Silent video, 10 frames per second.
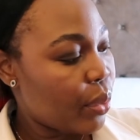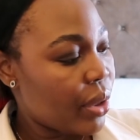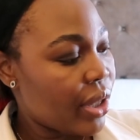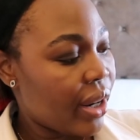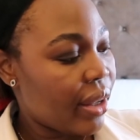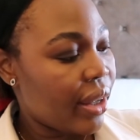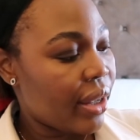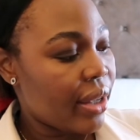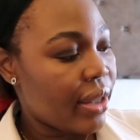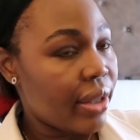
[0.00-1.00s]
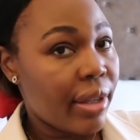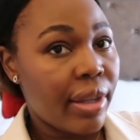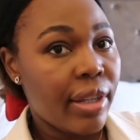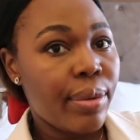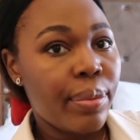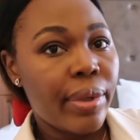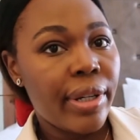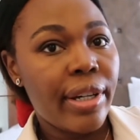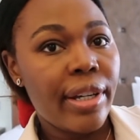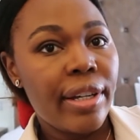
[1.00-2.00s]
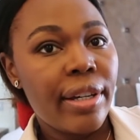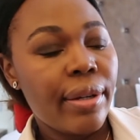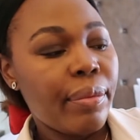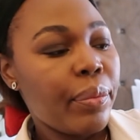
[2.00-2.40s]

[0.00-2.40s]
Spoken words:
which I think is this one here,